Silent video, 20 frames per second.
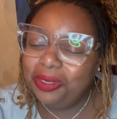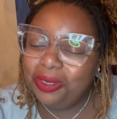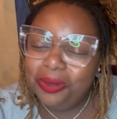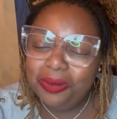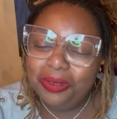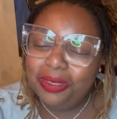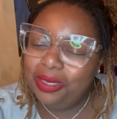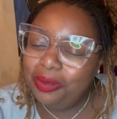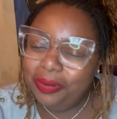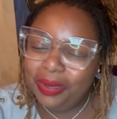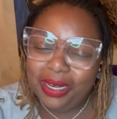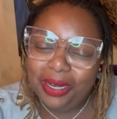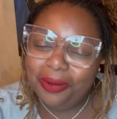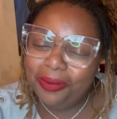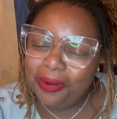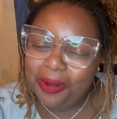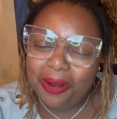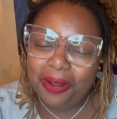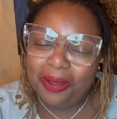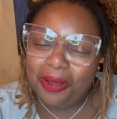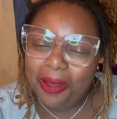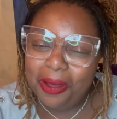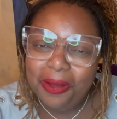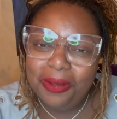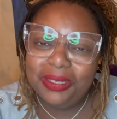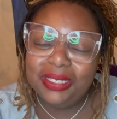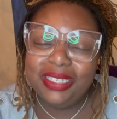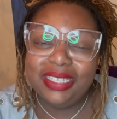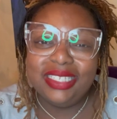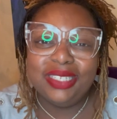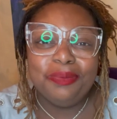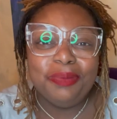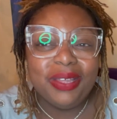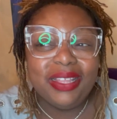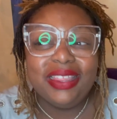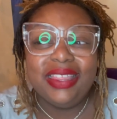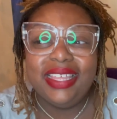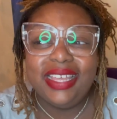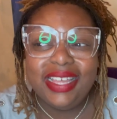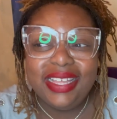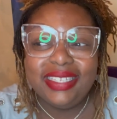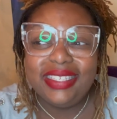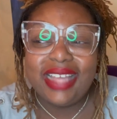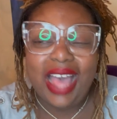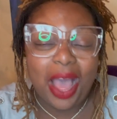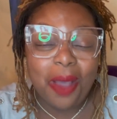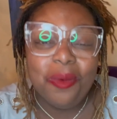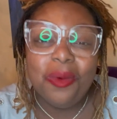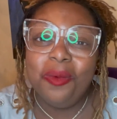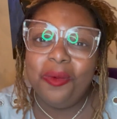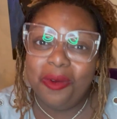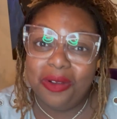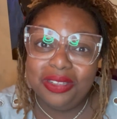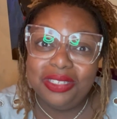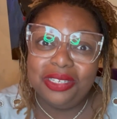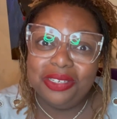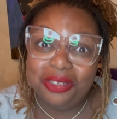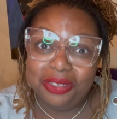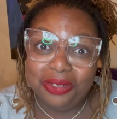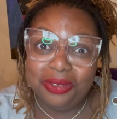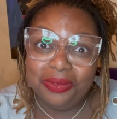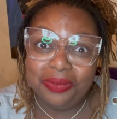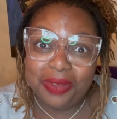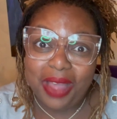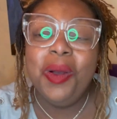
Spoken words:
do too many roller coasters. But this I would want to do.